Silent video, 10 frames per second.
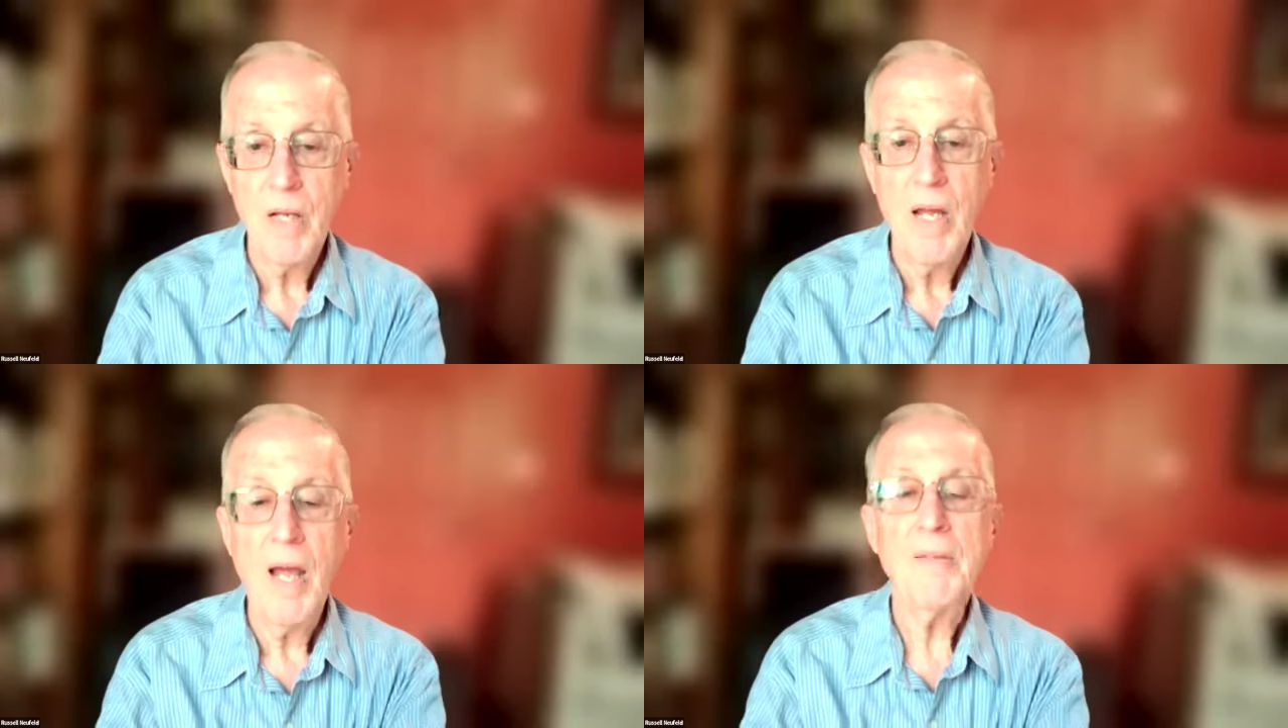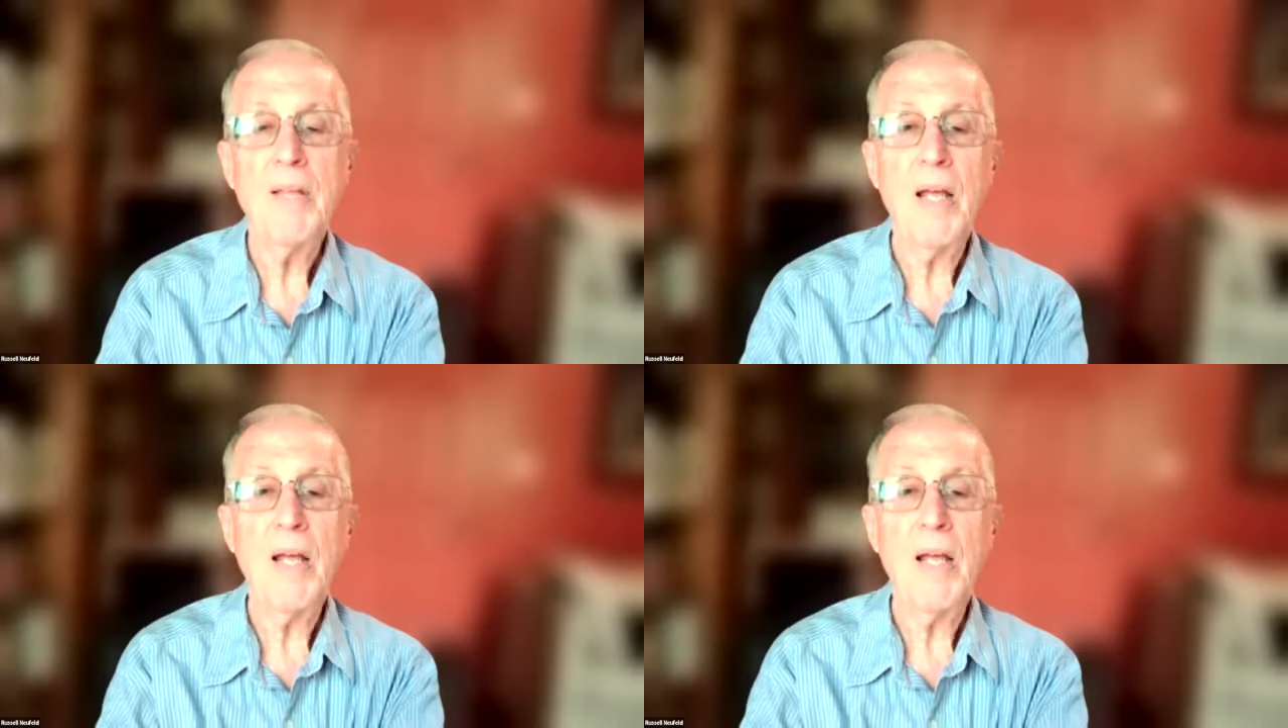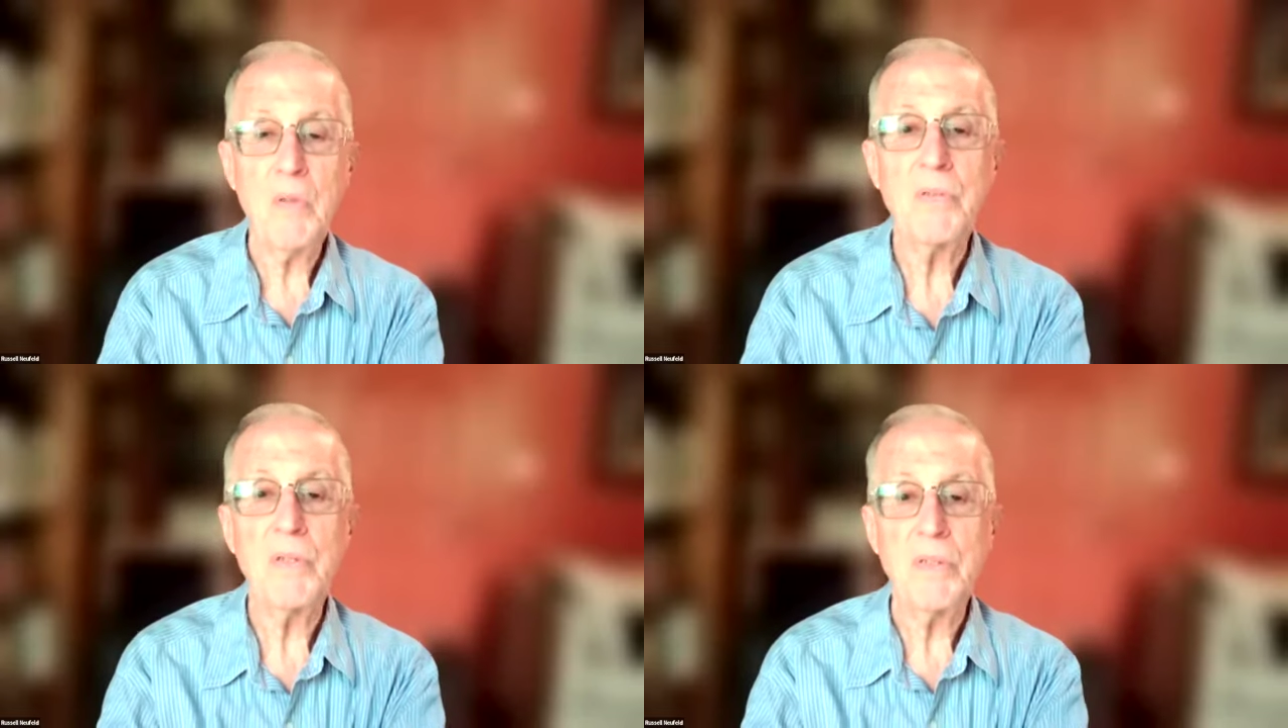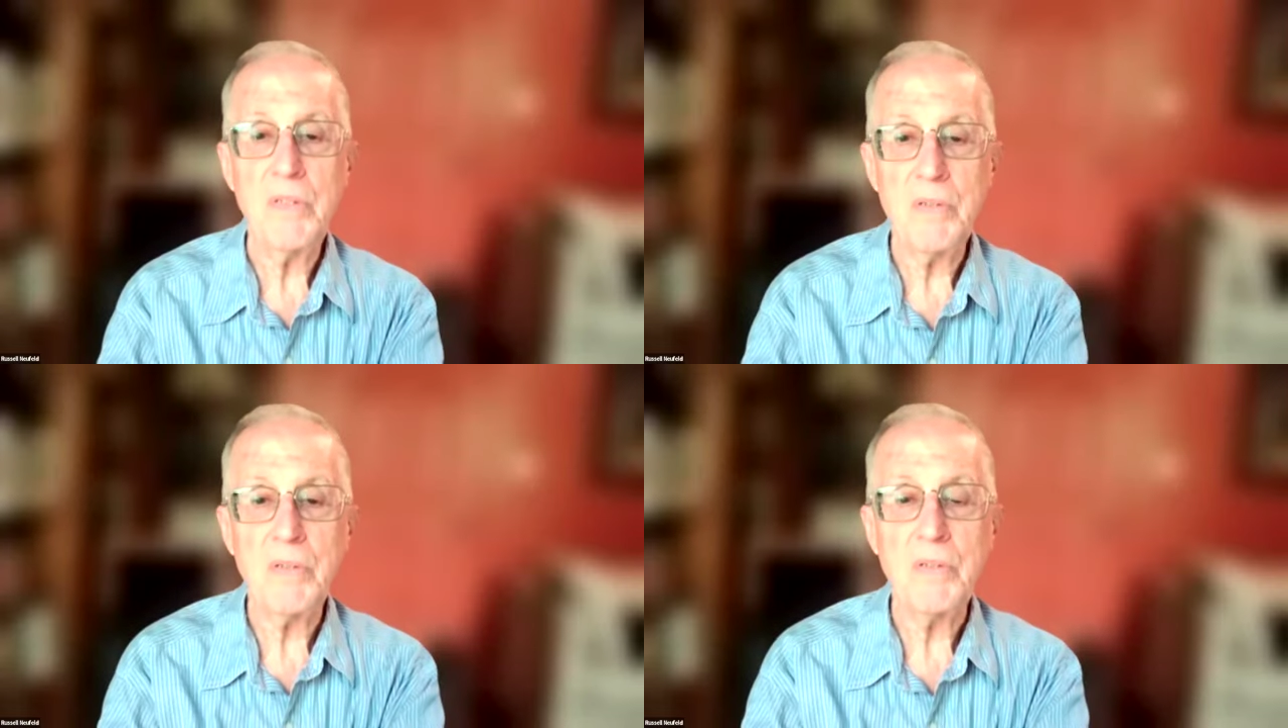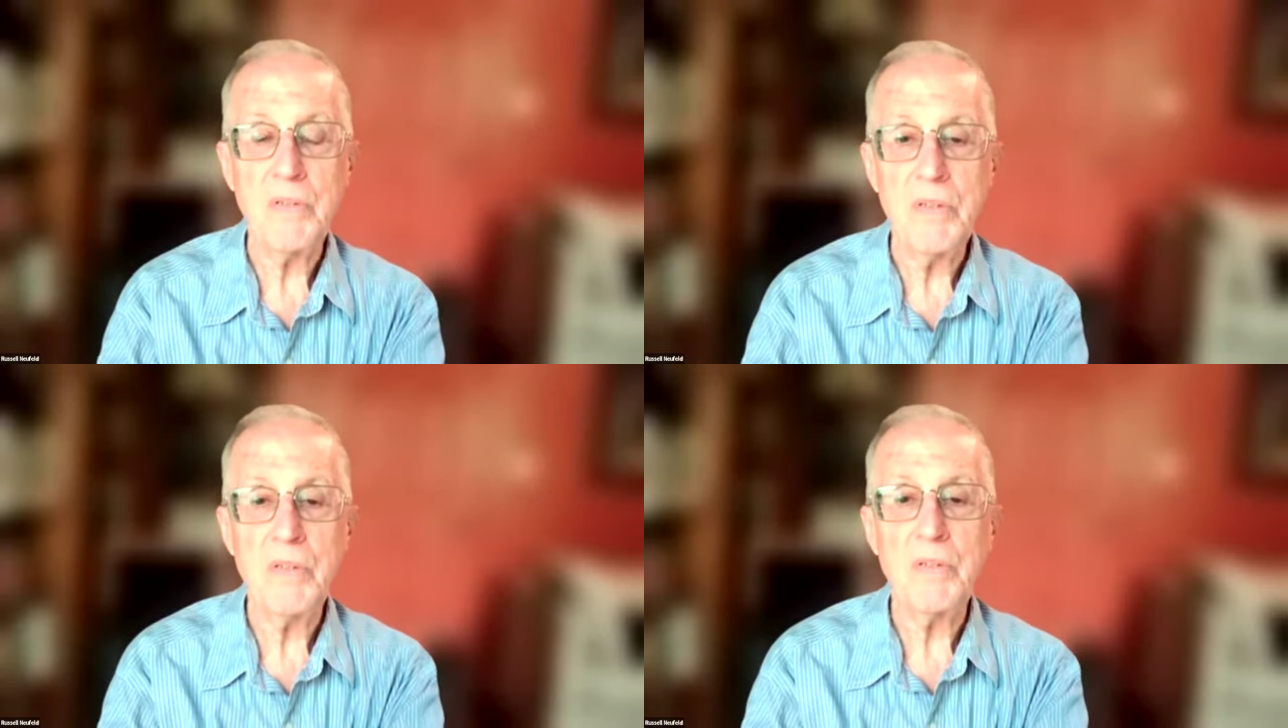And that also took
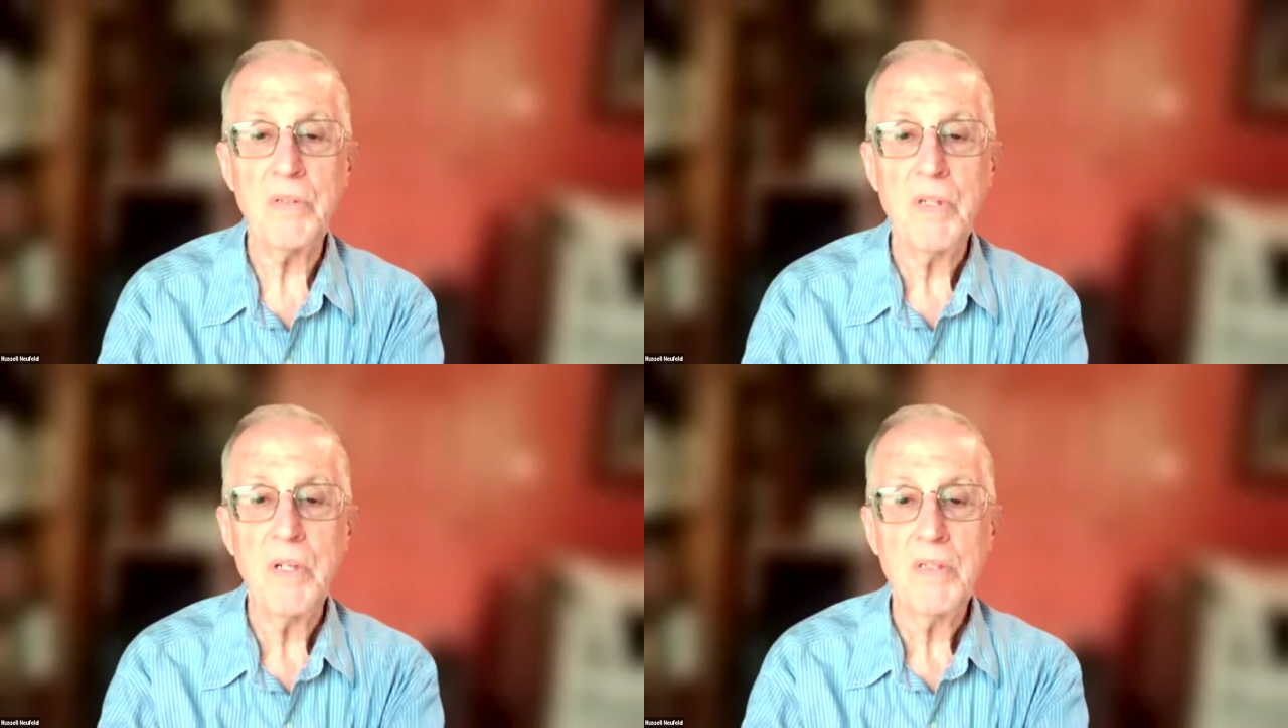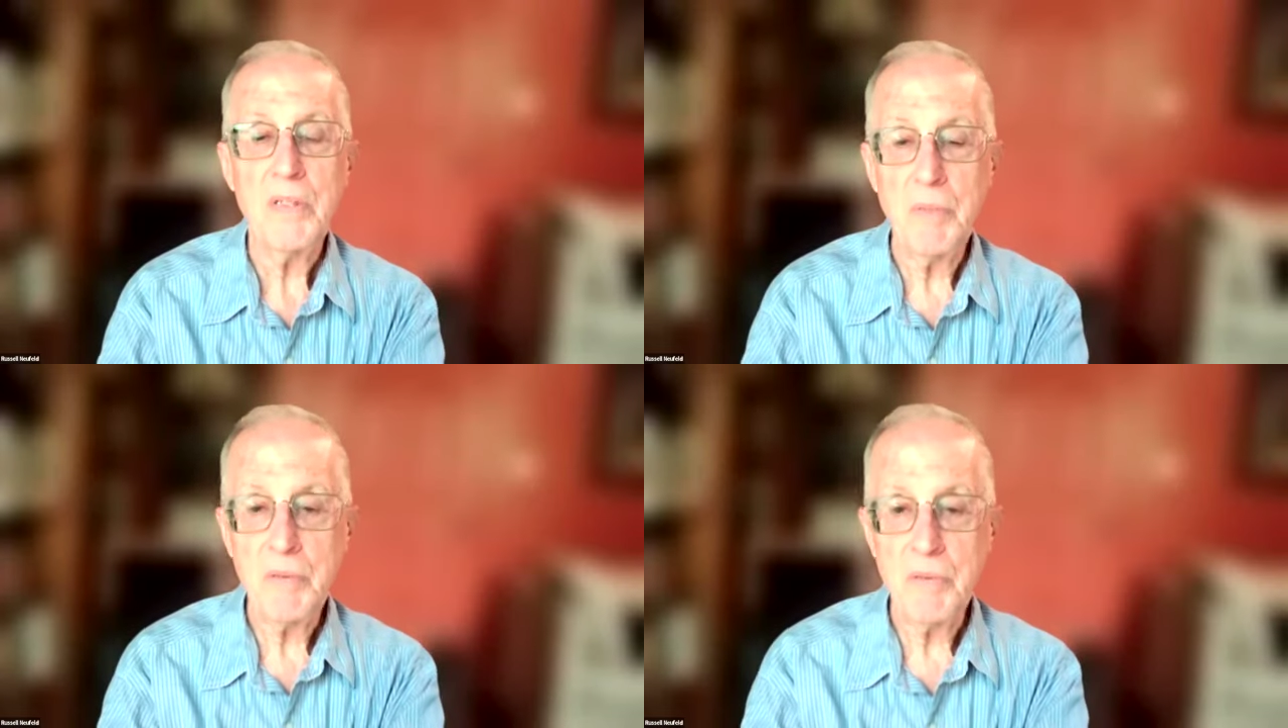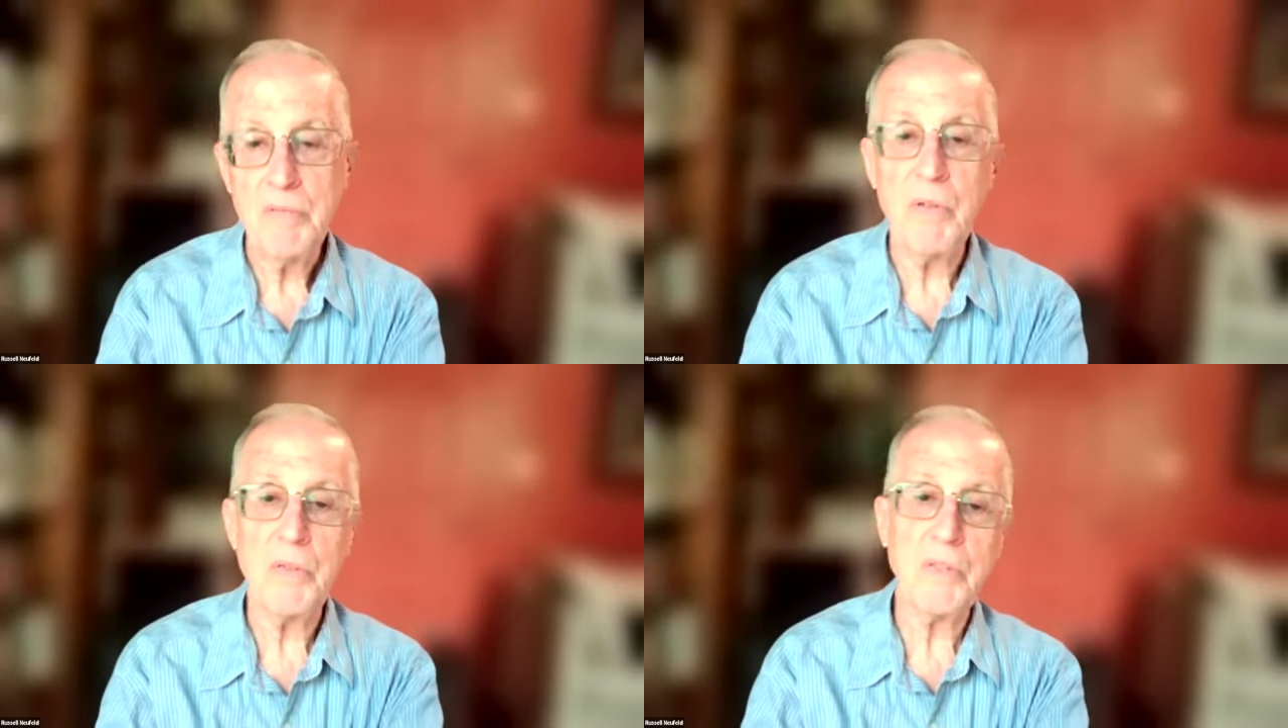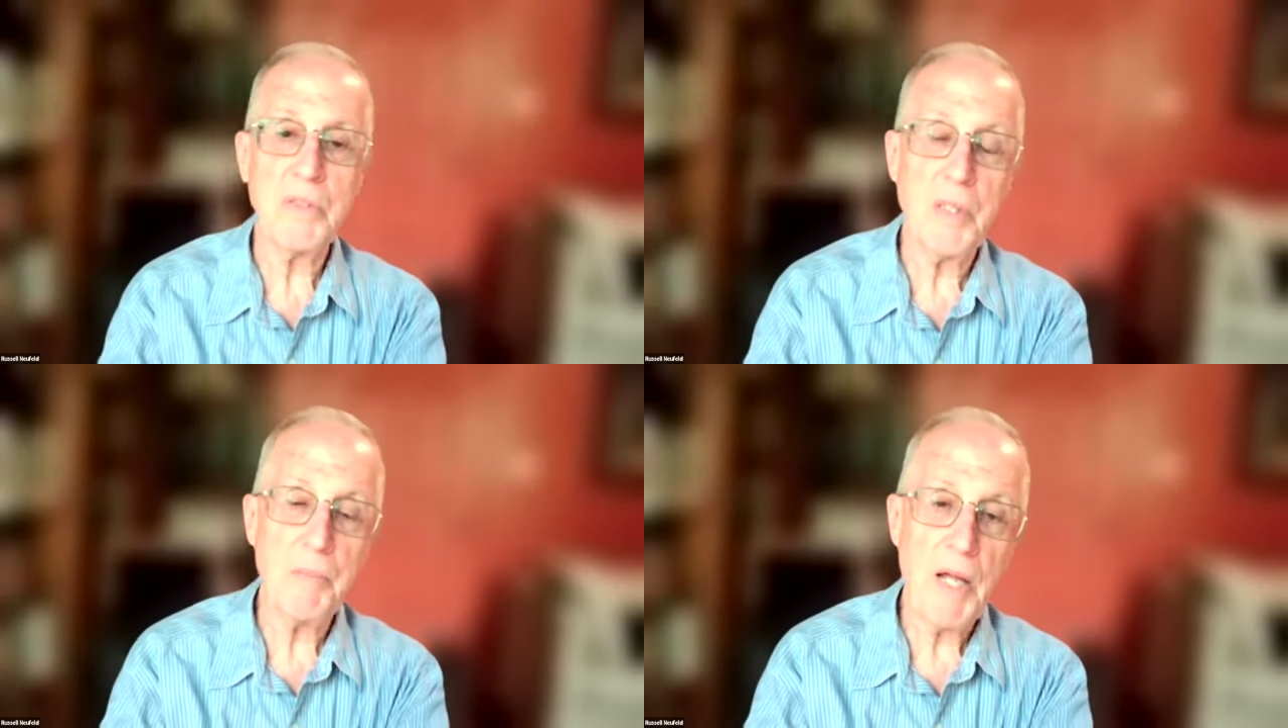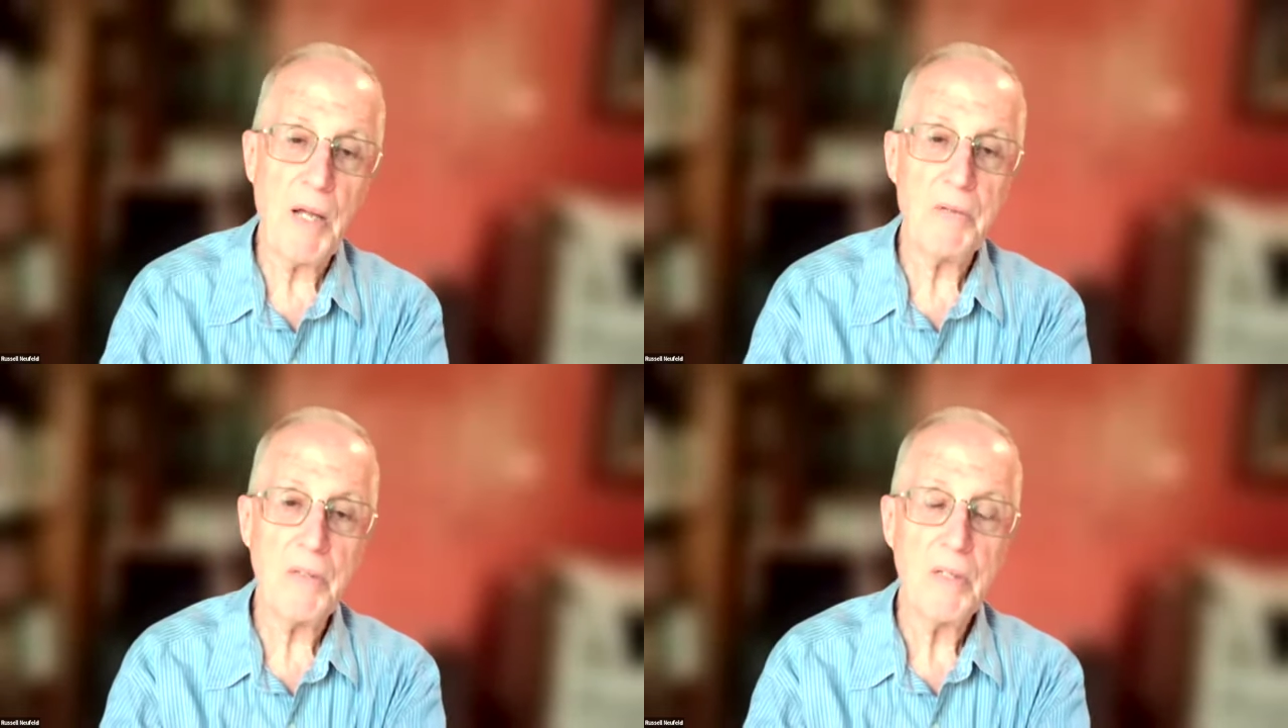years and years to be reversed and come out.